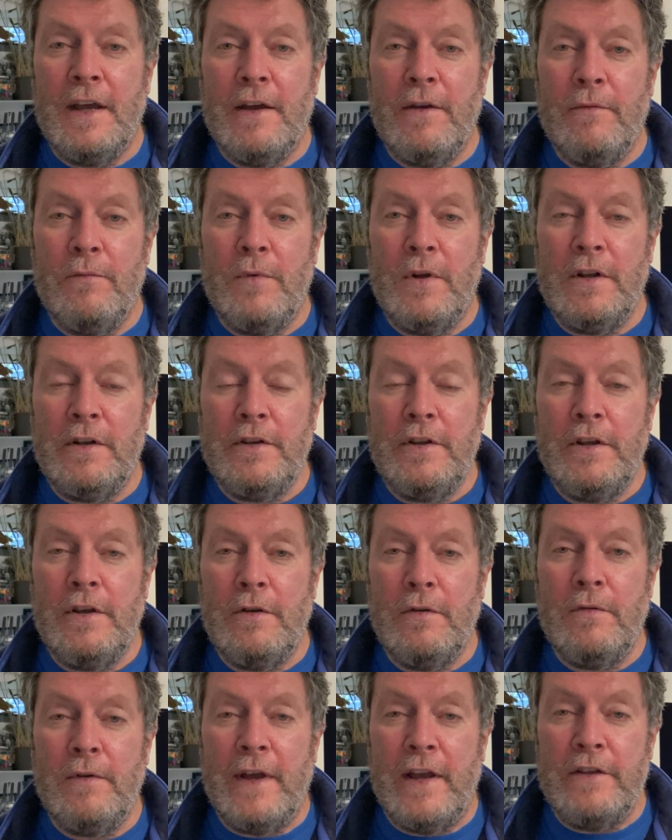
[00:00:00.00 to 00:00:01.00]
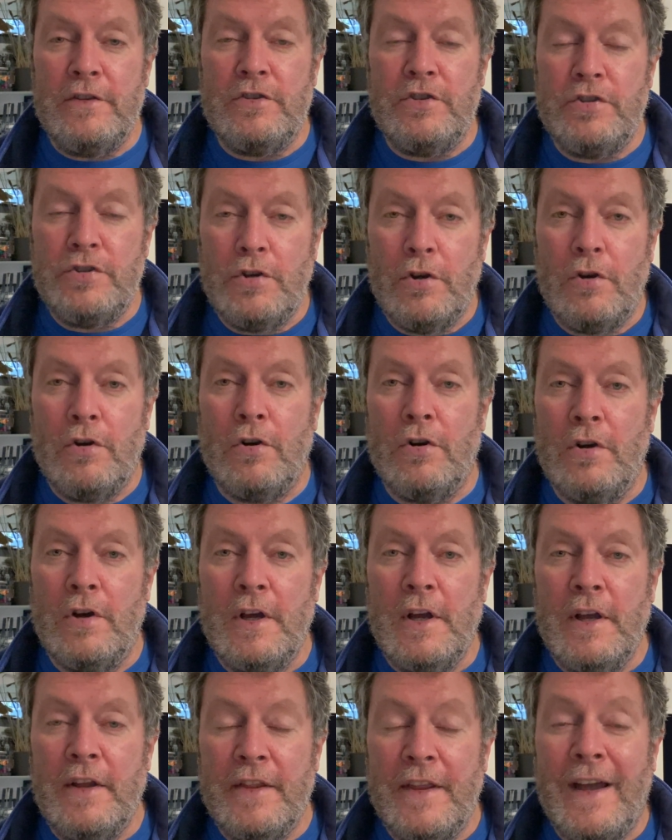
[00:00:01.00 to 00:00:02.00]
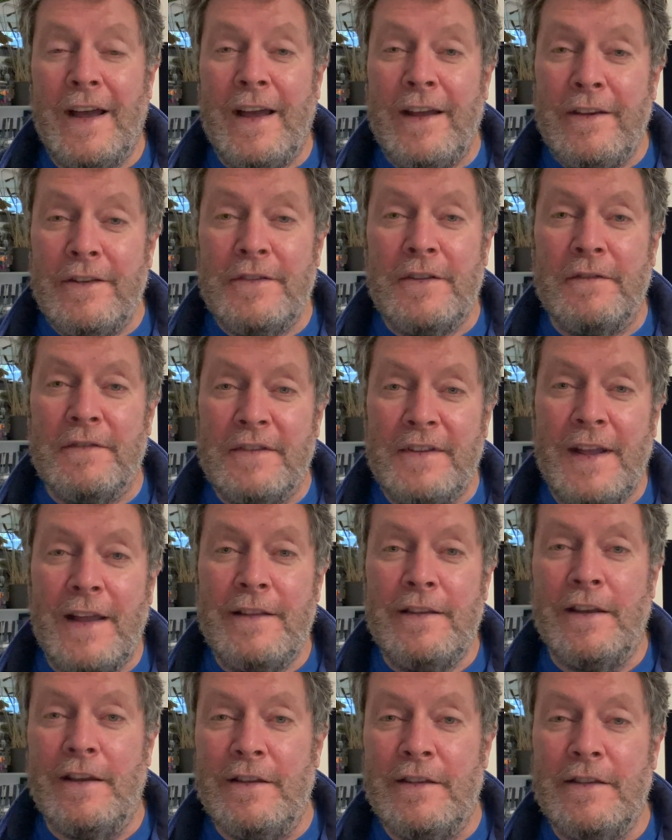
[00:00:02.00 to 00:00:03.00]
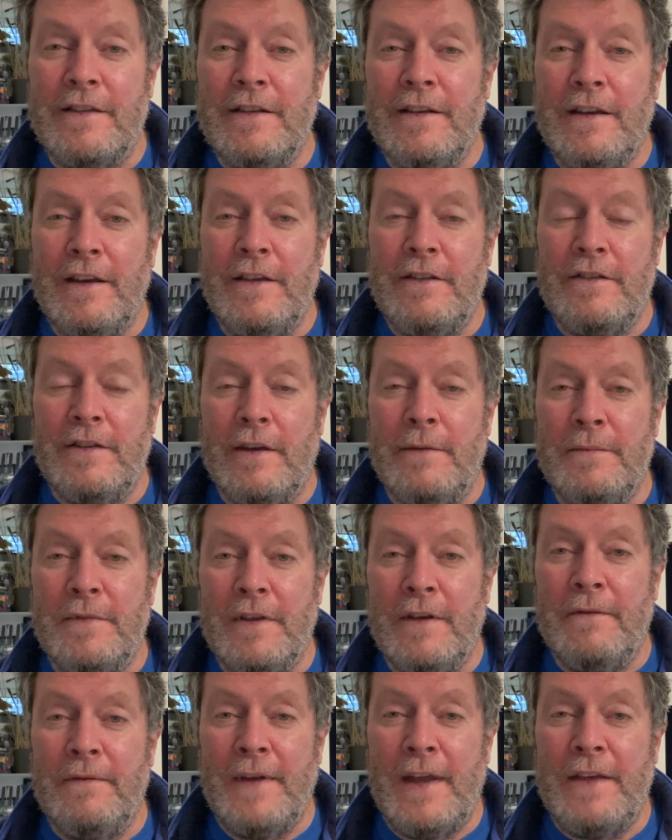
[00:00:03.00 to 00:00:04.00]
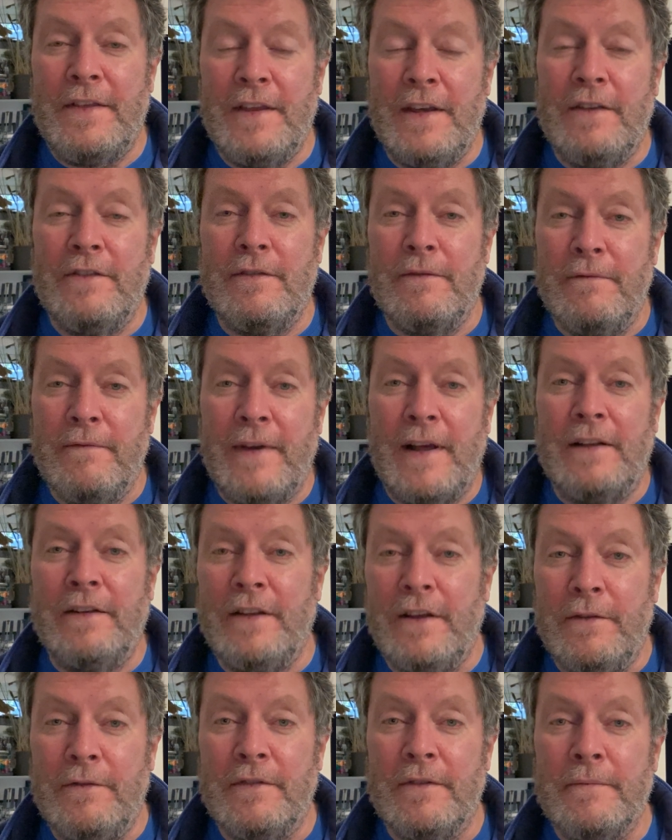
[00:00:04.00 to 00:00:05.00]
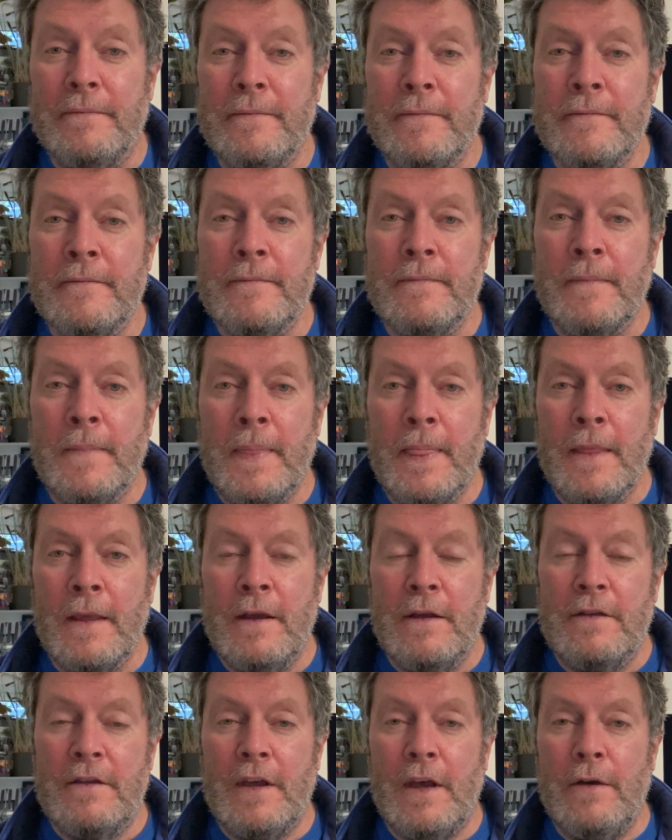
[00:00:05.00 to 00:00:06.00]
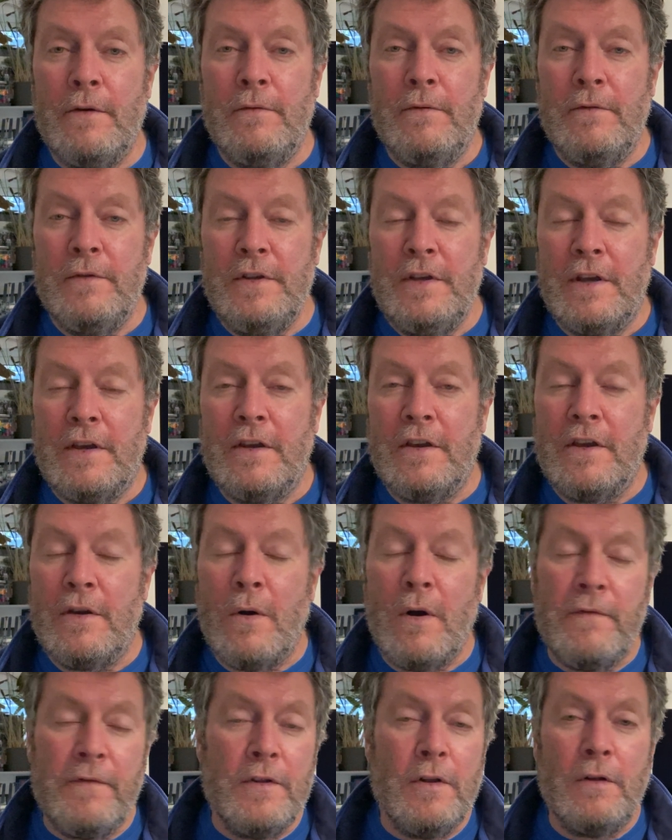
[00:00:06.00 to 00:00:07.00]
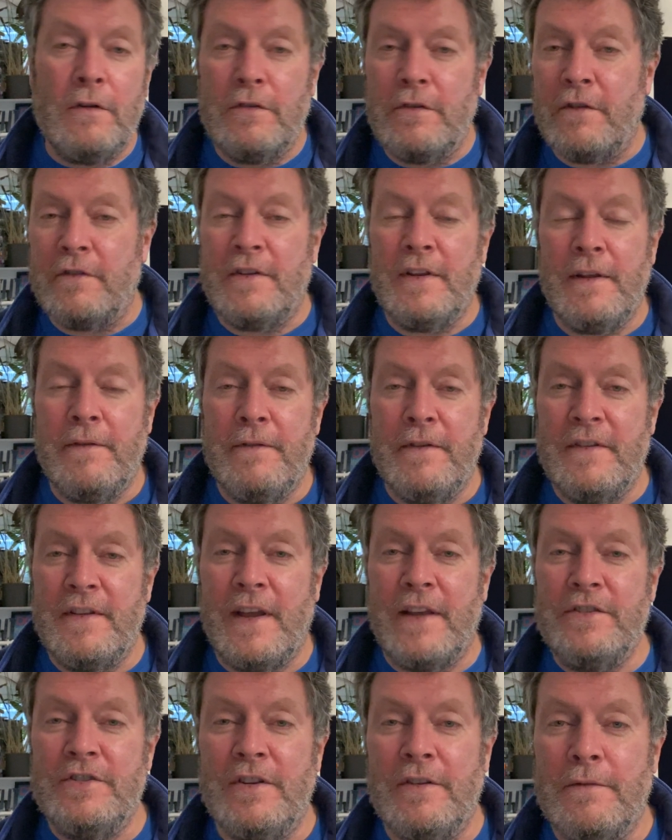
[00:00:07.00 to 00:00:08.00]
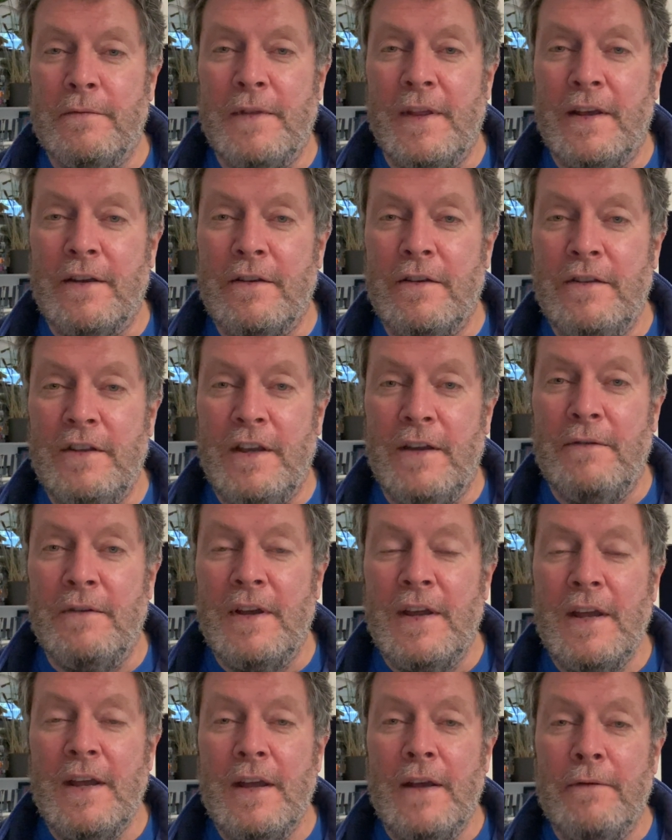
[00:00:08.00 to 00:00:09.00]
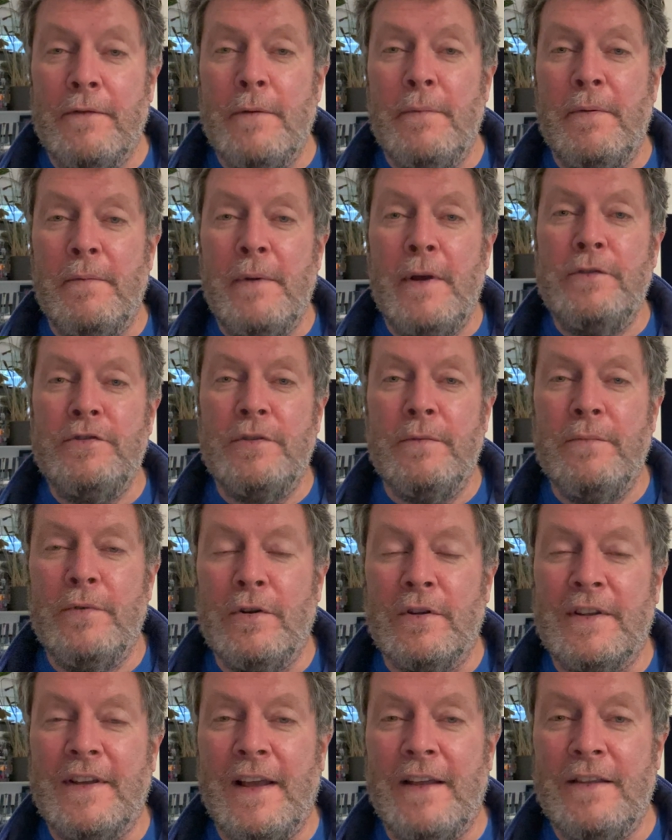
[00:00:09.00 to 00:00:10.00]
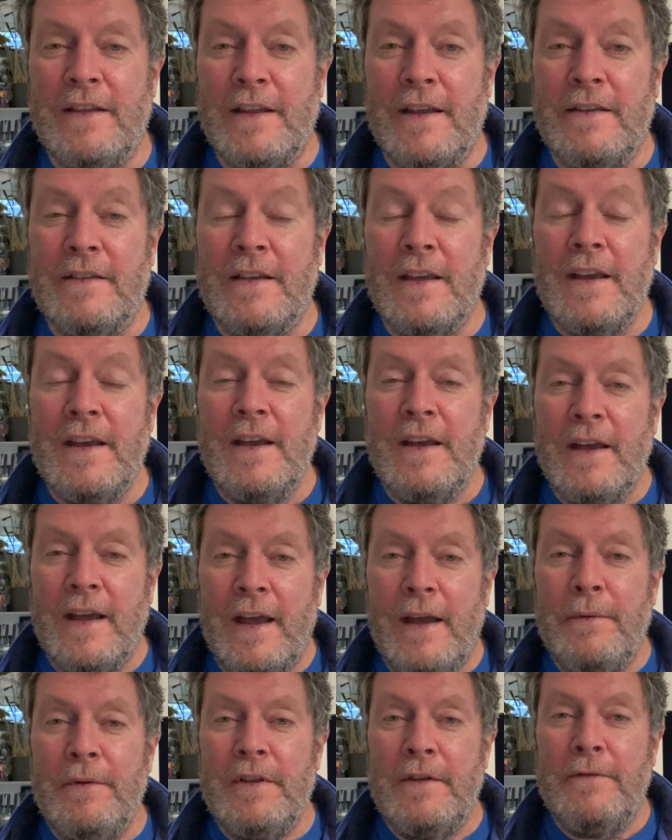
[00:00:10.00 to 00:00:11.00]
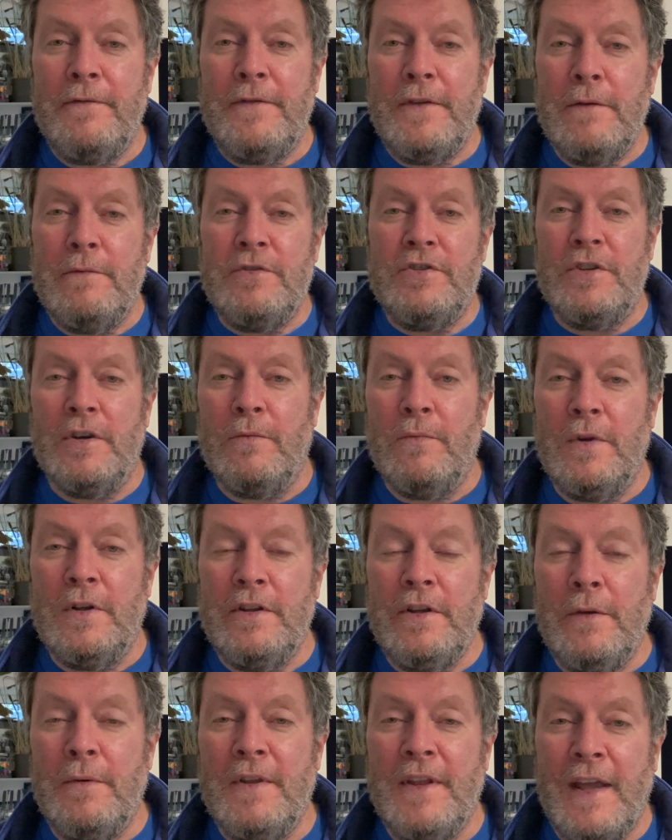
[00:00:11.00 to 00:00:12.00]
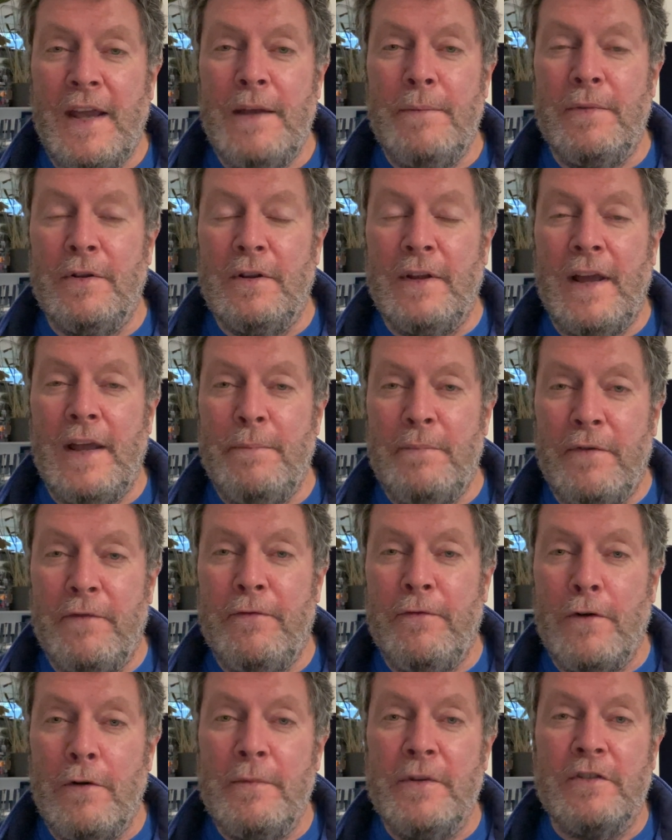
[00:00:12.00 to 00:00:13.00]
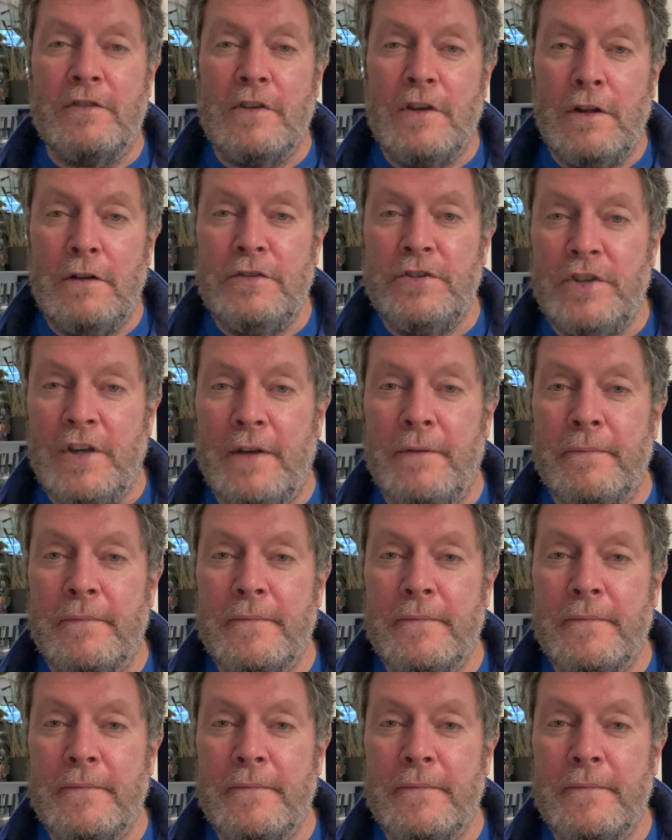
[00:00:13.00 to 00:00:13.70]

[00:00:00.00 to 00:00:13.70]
will you ensure the highest of standards in terms of ethics and values? So you could go off on all sorts of different tangents with that, couldn't you? For promotion board candidates, how in the future will you enable a performance culture?